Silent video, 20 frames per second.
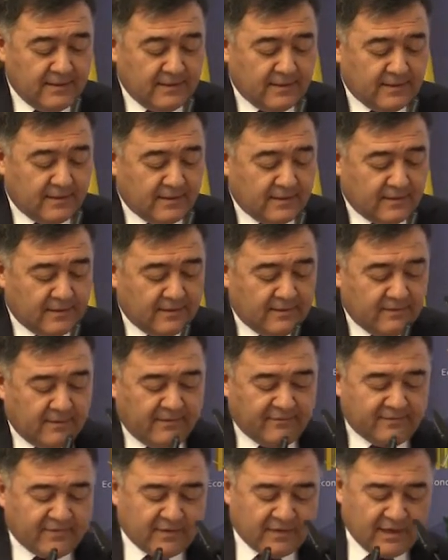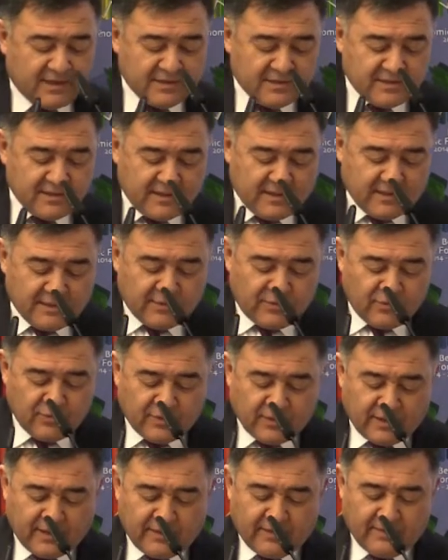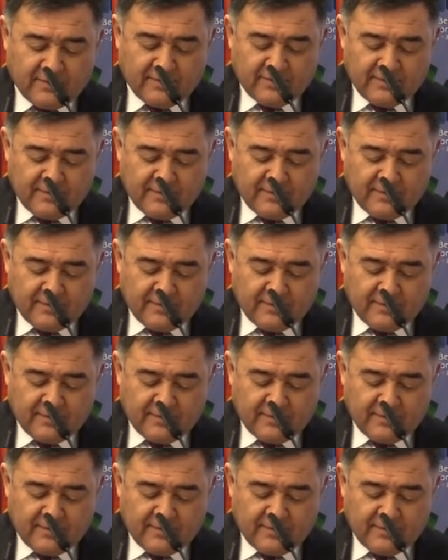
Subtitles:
after Russia and Ukraine,